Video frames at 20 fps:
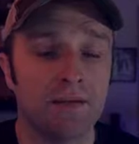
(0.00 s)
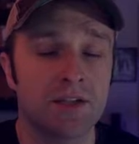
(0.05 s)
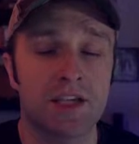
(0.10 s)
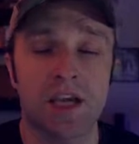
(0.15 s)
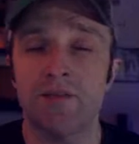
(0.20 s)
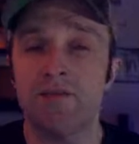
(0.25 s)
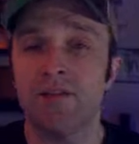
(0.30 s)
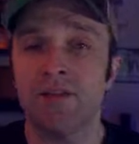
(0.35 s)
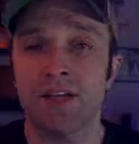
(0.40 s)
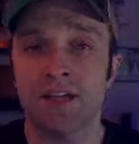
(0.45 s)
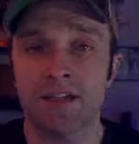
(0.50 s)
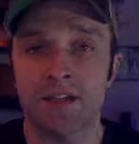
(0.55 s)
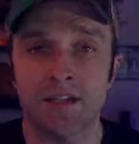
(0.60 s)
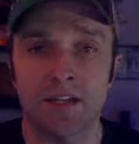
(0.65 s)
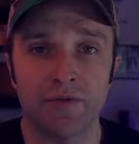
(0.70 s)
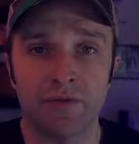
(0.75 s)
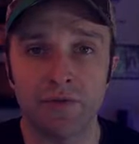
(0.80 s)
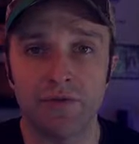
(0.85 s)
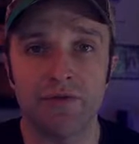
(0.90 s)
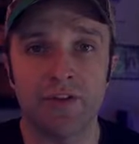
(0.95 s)
save this as a
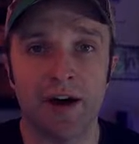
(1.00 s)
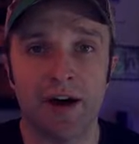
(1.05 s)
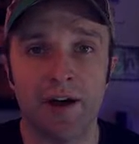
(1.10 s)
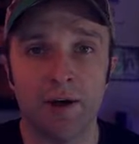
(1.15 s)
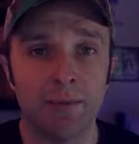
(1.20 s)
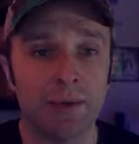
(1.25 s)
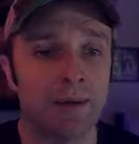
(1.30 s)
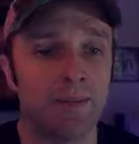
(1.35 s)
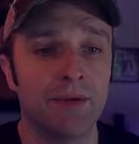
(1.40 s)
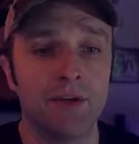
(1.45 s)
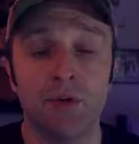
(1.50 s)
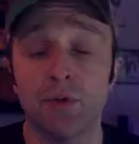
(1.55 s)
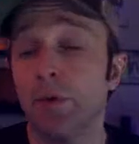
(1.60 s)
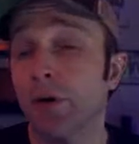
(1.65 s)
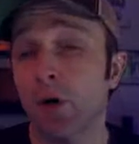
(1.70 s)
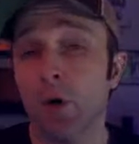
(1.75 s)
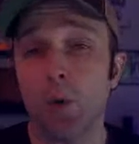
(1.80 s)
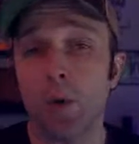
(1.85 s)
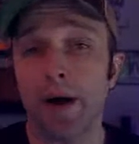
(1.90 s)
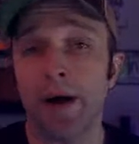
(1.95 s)
different file, maybe you
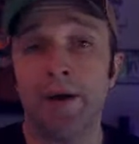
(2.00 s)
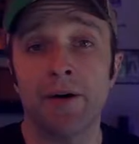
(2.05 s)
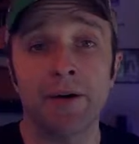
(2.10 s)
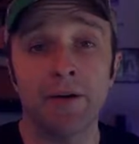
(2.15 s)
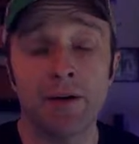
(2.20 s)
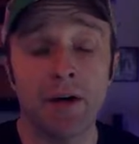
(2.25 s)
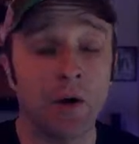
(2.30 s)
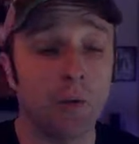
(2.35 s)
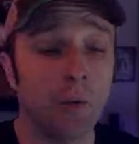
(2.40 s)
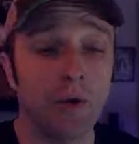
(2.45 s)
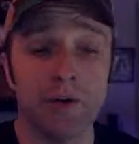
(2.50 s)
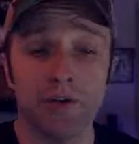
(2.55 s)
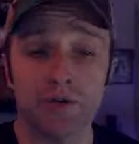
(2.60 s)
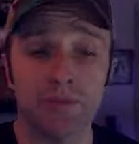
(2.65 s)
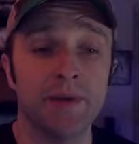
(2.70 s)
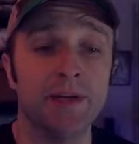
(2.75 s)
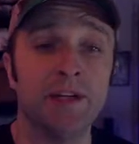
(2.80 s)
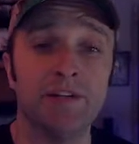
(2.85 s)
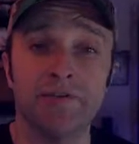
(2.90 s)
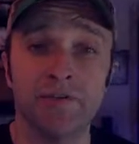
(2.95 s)
require a Windows
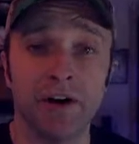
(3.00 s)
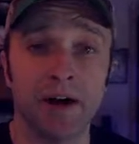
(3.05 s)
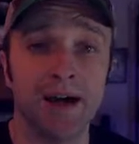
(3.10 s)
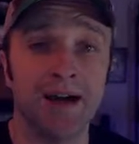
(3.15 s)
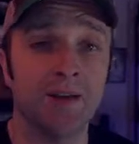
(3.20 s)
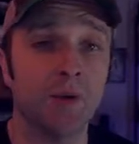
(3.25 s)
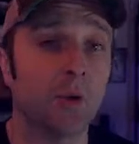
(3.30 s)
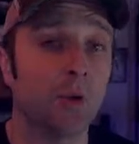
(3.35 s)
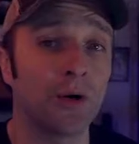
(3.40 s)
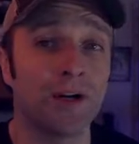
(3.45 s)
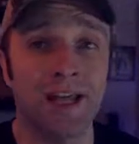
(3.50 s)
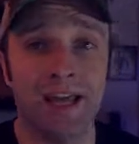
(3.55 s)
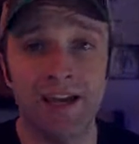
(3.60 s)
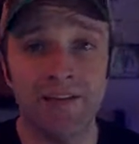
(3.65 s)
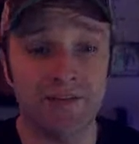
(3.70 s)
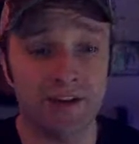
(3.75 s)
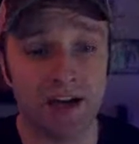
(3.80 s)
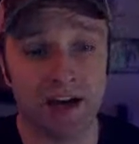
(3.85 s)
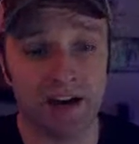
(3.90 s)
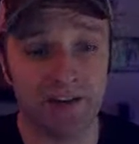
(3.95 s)
Media file or an
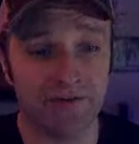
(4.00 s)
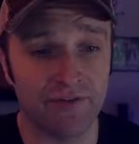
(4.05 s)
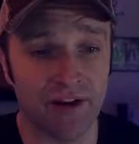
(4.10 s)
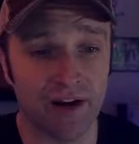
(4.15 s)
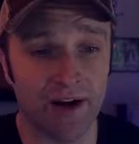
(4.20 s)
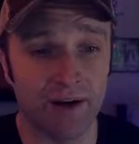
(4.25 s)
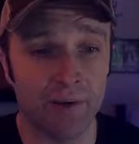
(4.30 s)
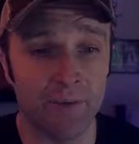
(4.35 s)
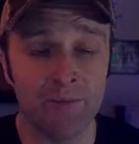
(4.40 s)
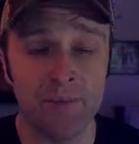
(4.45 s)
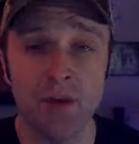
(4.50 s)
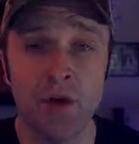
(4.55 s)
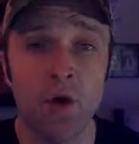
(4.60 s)
AVI file,